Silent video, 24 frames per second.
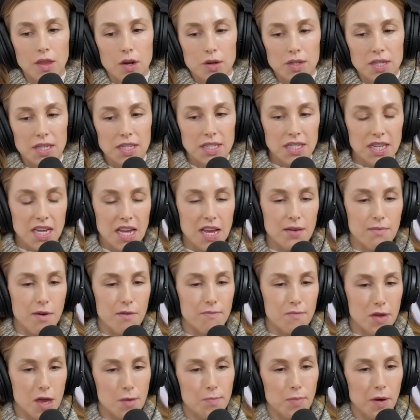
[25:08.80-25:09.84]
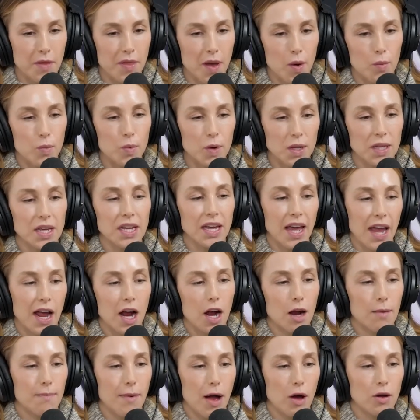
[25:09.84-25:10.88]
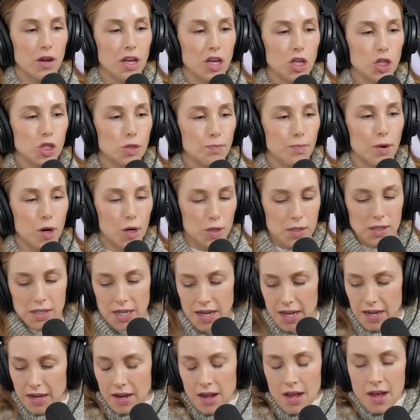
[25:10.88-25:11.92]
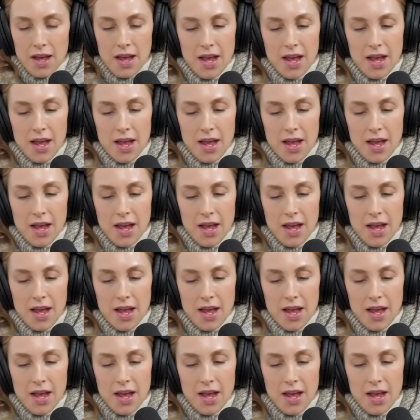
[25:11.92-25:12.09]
There's a team of people that really care about each person,